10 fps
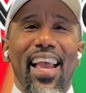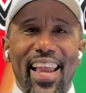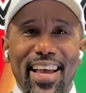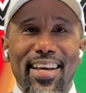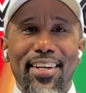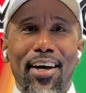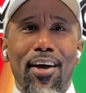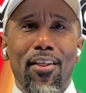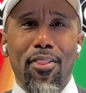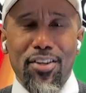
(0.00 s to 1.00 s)
in
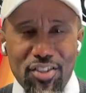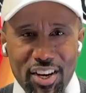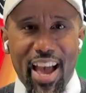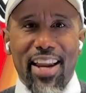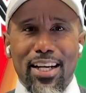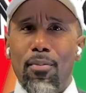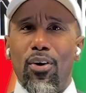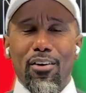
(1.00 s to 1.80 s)
the chat. Come on.